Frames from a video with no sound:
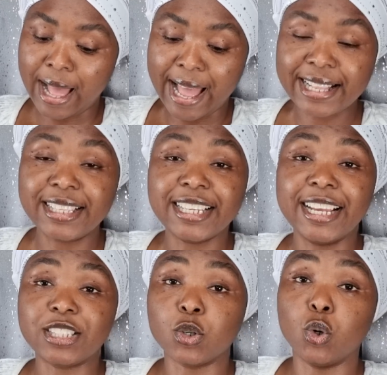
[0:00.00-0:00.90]
I didn't
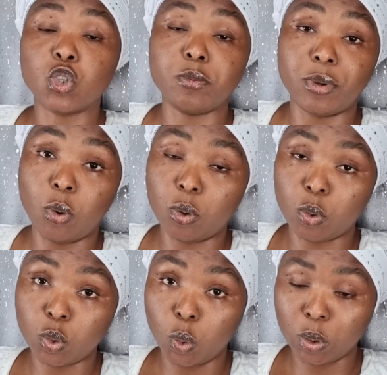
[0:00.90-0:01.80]
get to go to my whole
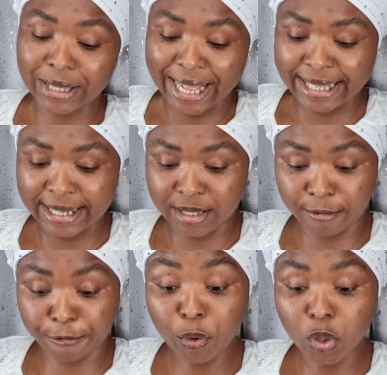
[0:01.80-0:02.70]
good old daddy's
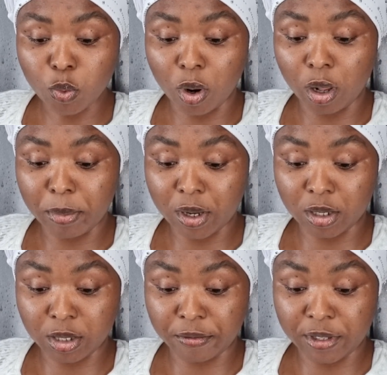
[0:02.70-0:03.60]
funeral
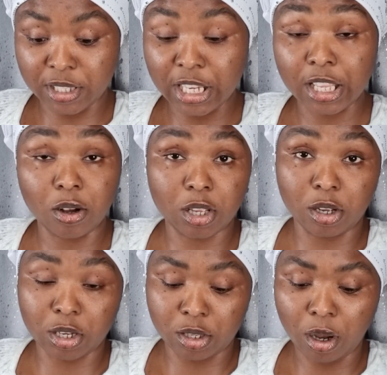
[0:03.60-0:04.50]
because of the dingy dongy
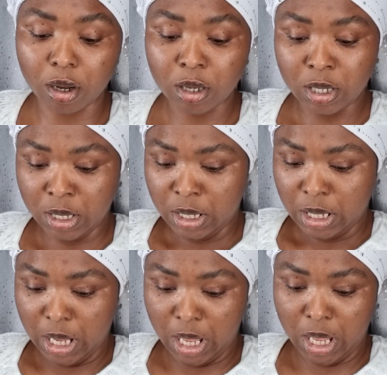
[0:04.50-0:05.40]
dongy dong,
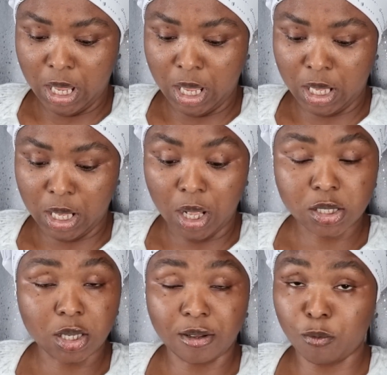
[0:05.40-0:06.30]
and all
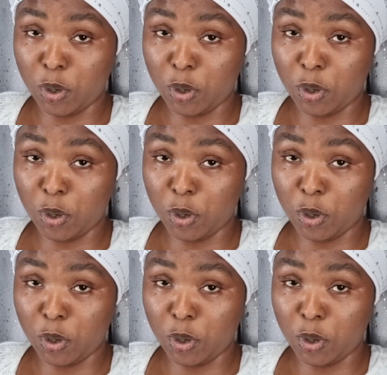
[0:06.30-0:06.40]
sort of